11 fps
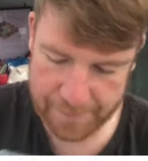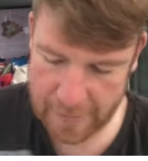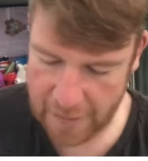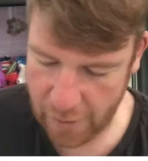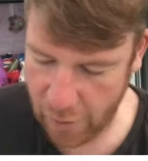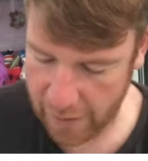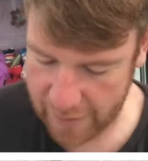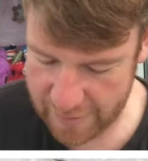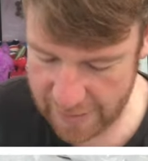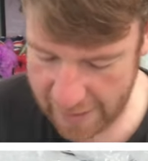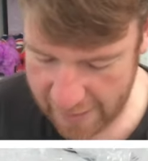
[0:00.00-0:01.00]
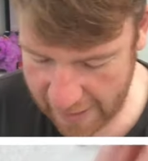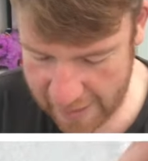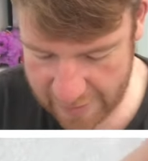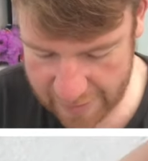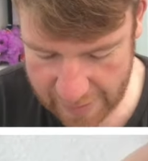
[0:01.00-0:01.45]
and all I can say to that
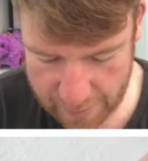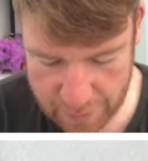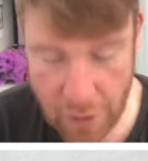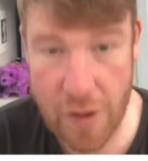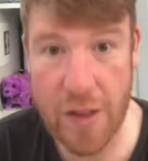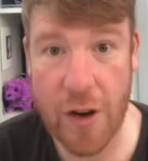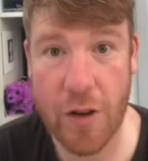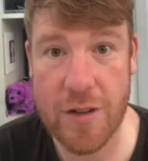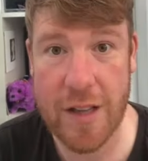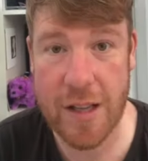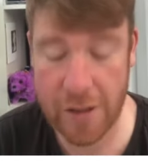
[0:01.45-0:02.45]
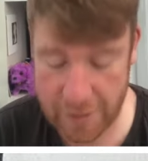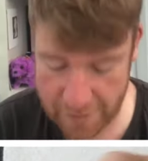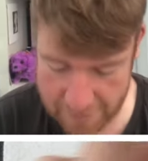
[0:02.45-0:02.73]
is I'm sorry they're not sealed,